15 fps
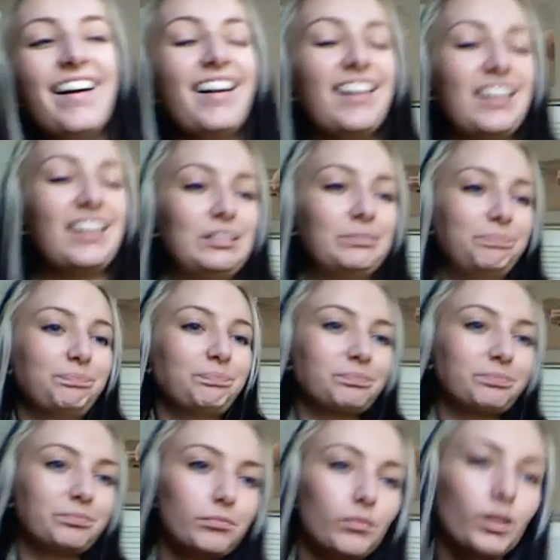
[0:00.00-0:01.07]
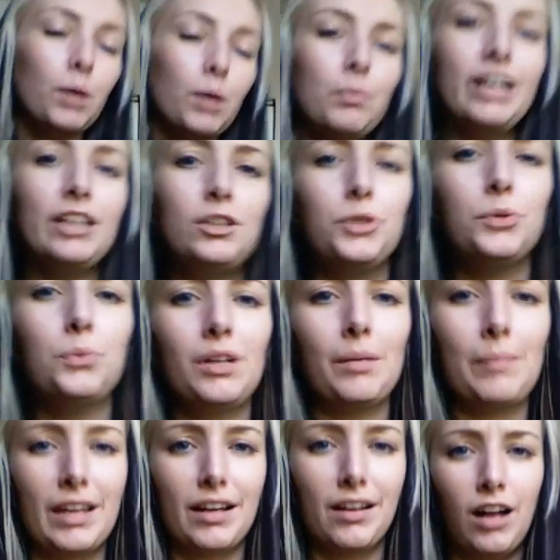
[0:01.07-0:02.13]
But I do want to
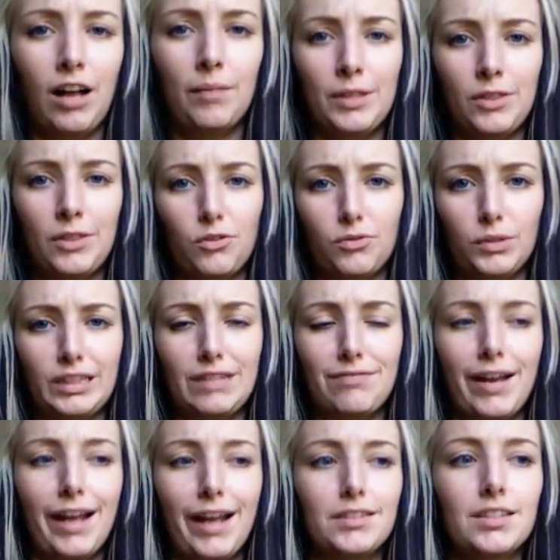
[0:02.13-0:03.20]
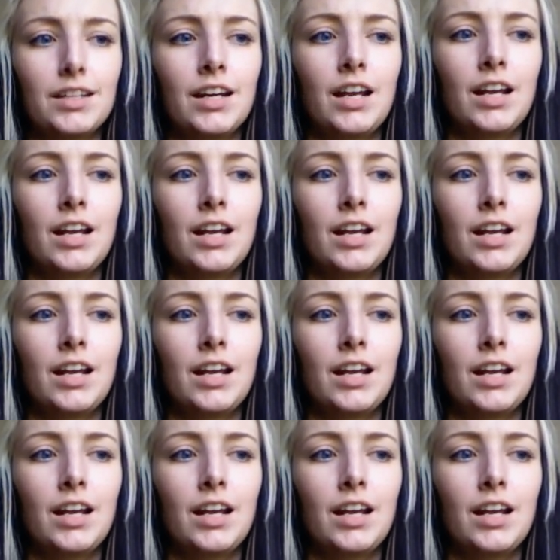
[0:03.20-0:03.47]
make a comment though really fast.